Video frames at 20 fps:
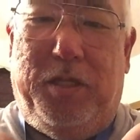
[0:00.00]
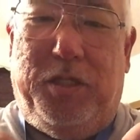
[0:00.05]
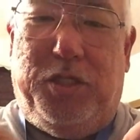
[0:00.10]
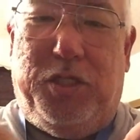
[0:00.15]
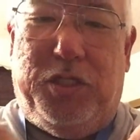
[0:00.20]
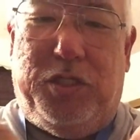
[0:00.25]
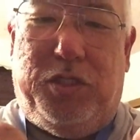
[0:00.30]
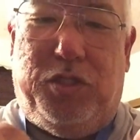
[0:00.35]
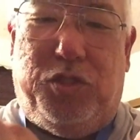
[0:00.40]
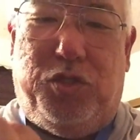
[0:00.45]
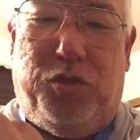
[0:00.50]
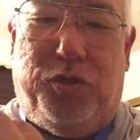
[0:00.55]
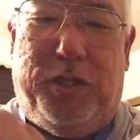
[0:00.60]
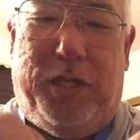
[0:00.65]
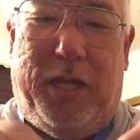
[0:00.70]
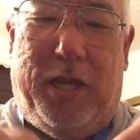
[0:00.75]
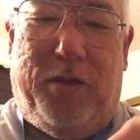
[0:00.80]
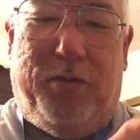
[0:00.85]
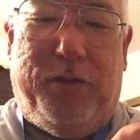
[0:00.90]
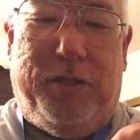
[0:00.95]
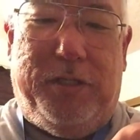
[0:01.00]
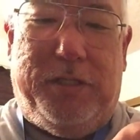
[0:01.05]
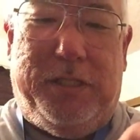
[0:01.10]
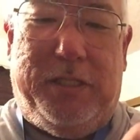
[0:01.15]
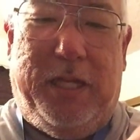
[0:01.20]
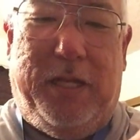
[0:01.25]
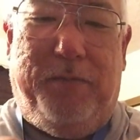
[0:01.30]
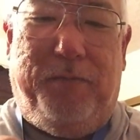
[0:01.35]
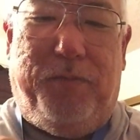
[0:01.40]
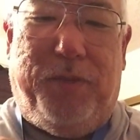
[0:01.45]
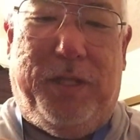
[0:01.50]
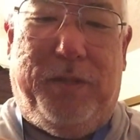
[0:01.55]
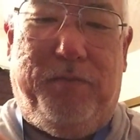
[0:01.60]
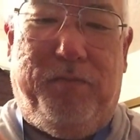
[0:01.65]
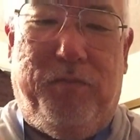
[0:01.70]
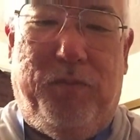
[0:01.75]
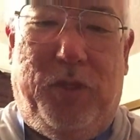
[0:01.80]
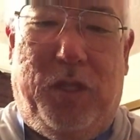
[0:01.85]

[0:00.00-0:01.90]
just to show you how it's done, but